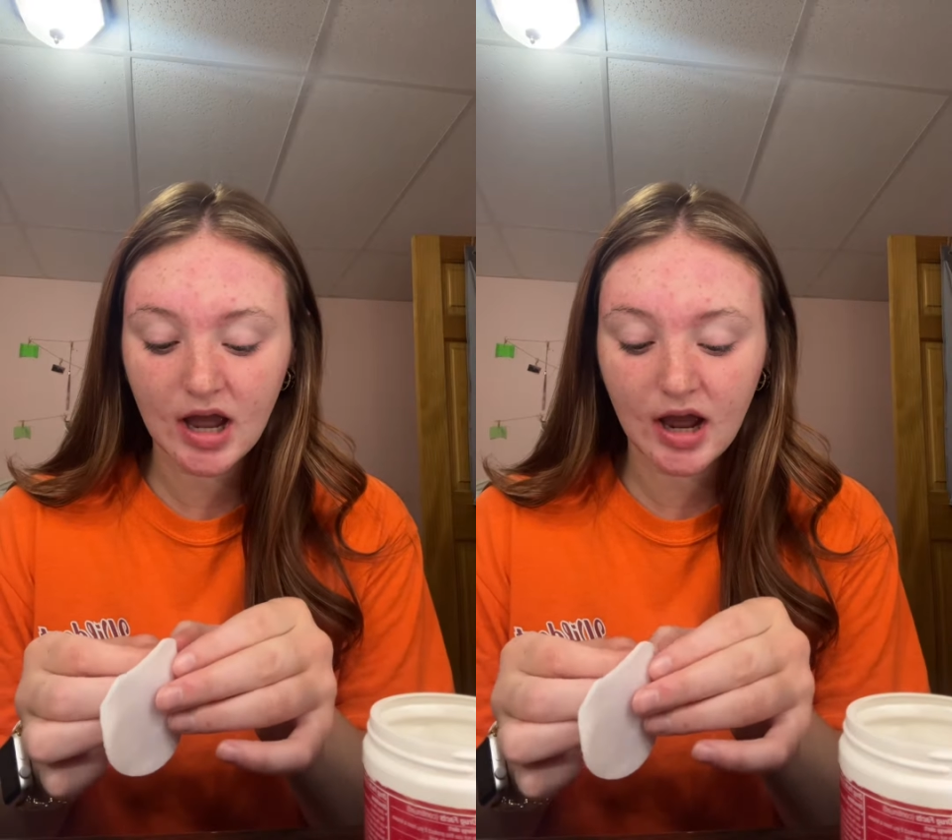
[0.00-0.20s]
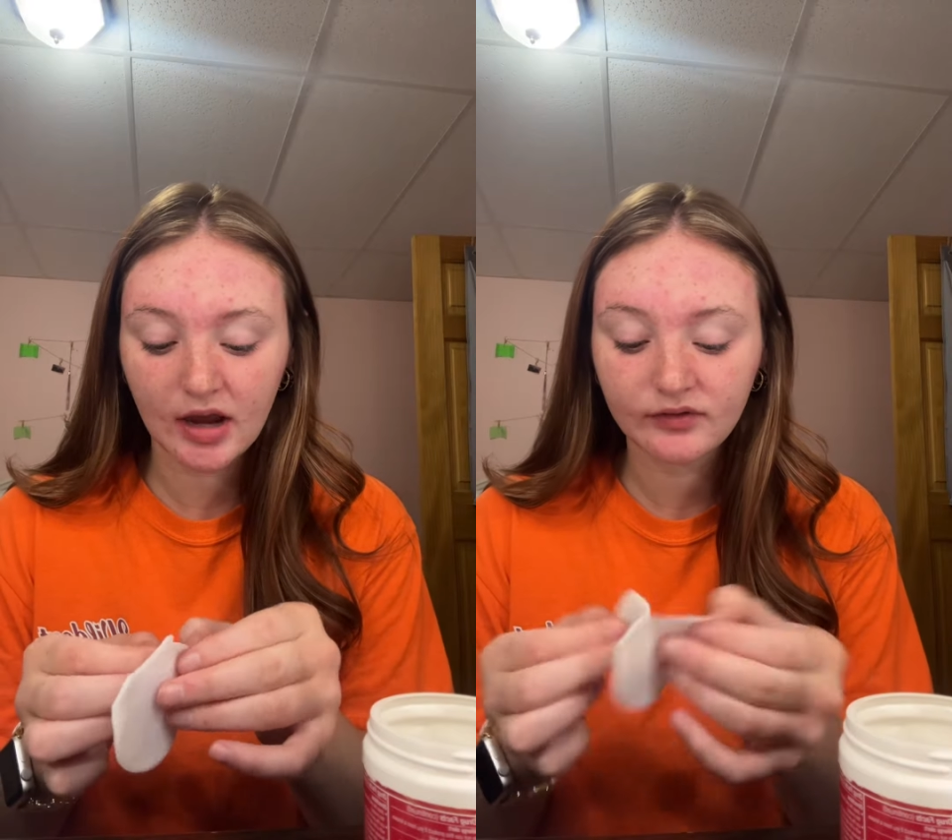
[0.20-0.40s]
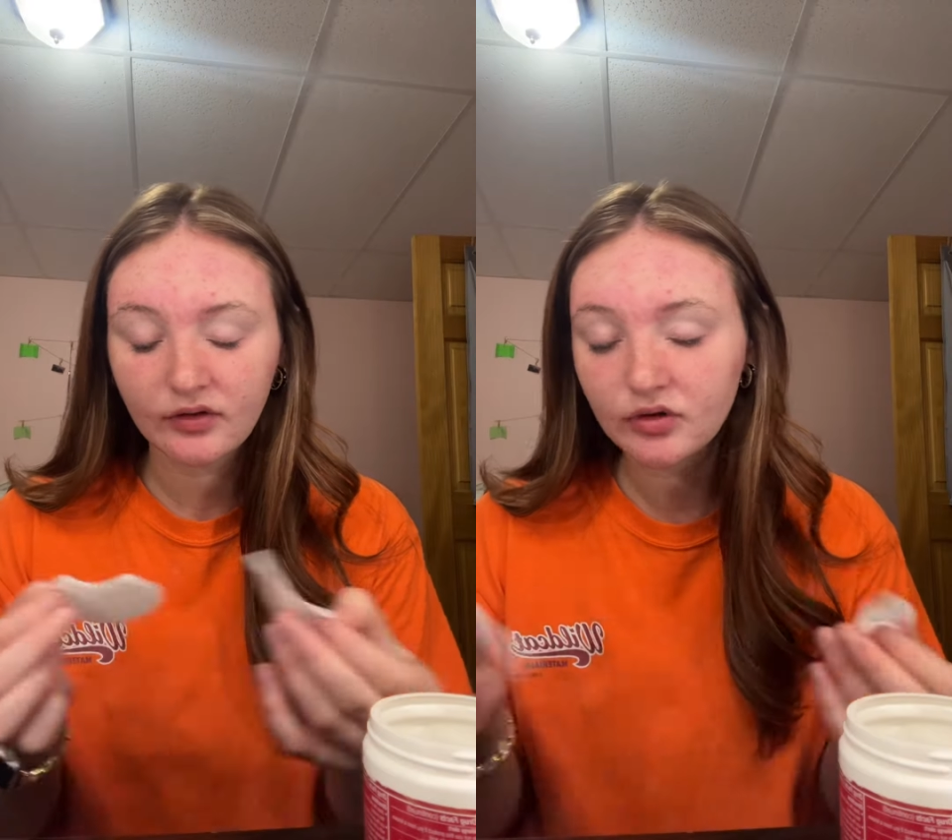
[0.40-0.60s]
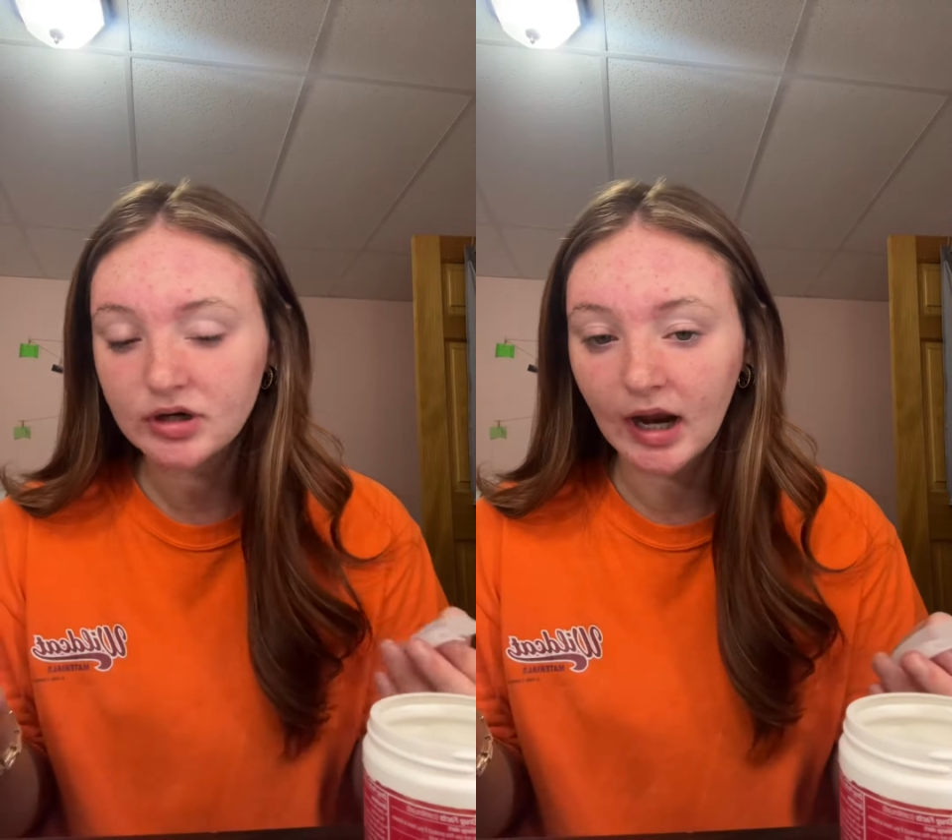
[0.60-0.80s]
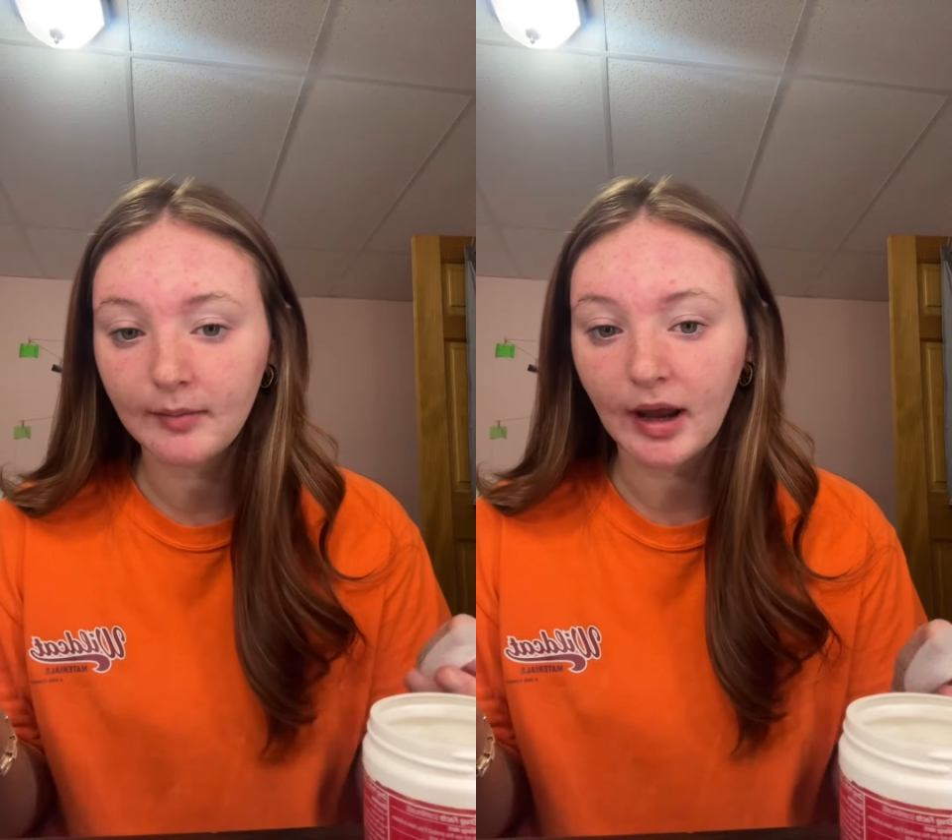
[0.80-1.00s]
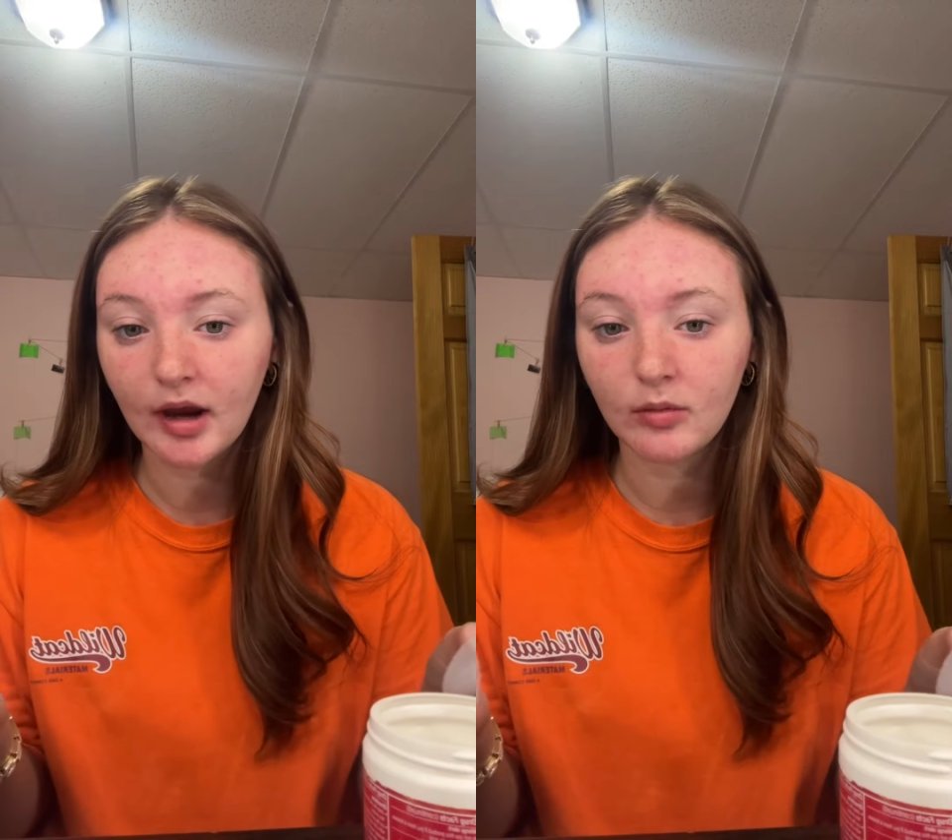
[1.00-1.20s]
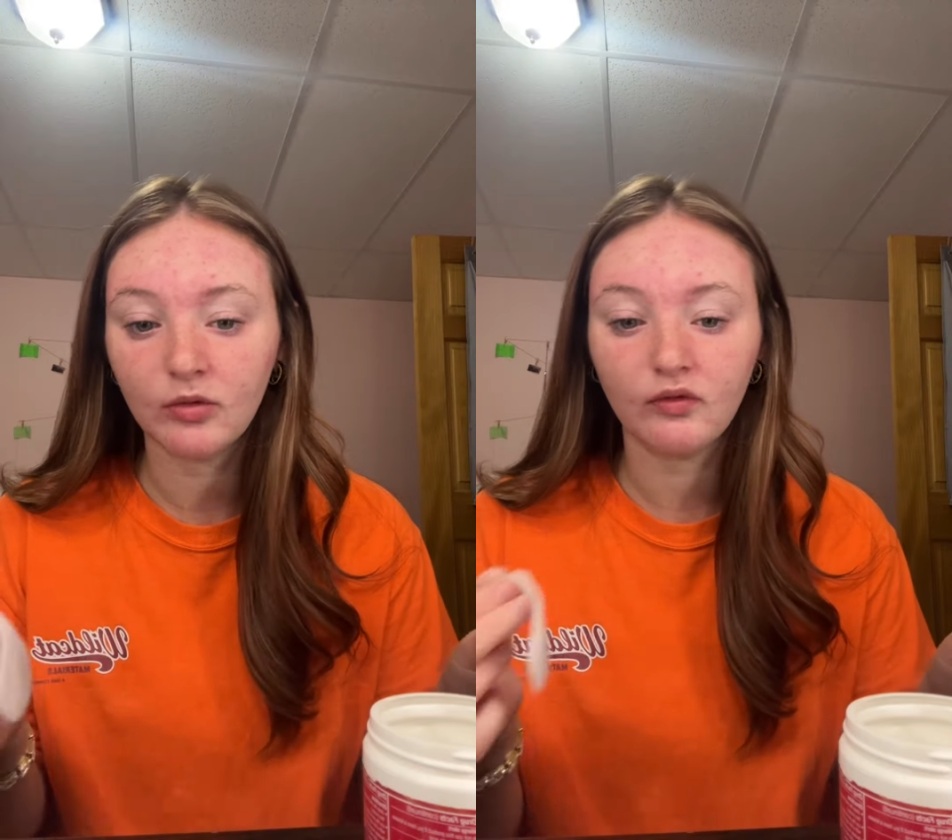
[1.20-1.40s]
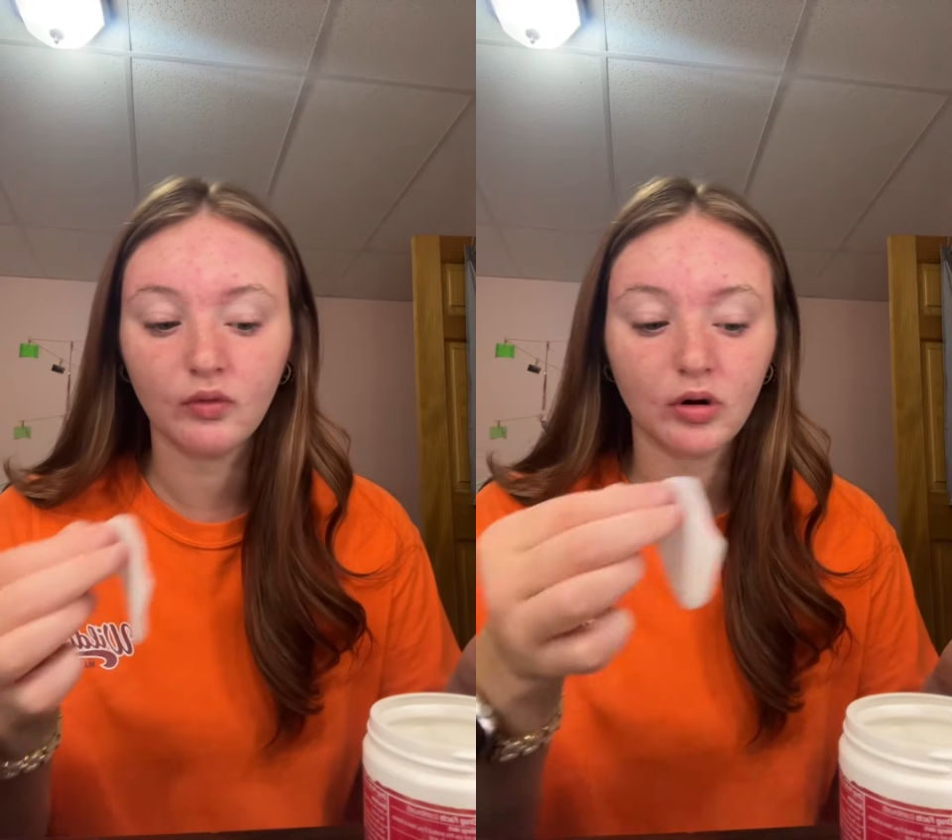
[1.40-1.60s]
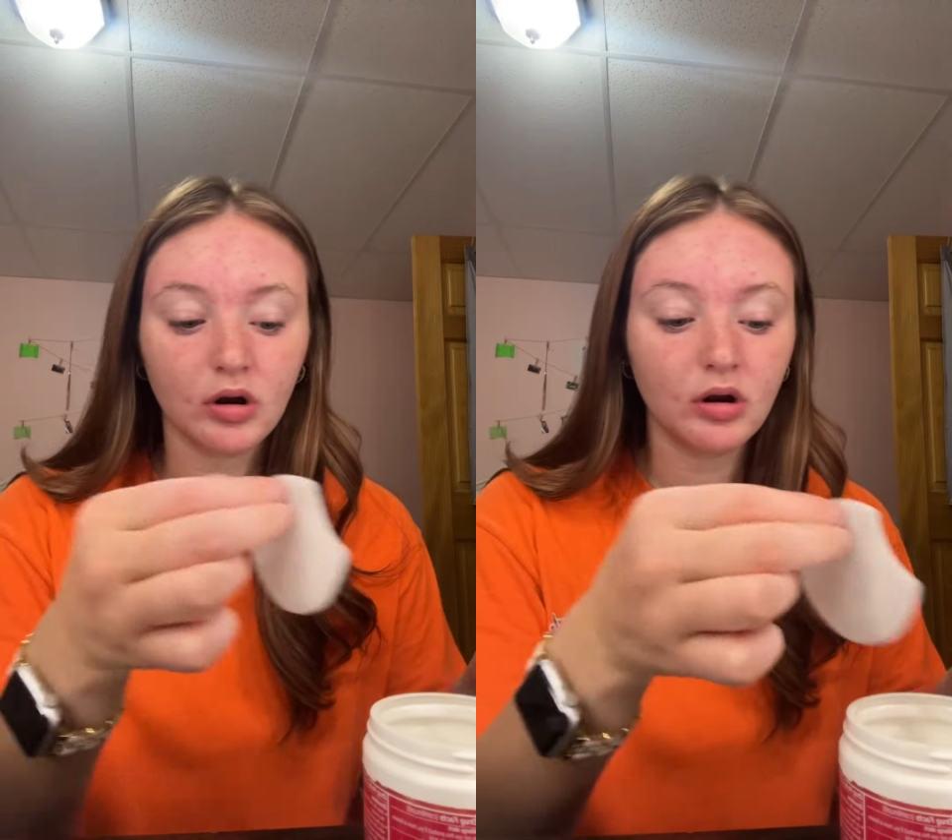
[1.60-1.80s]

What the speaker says: I've never dyed my hair before.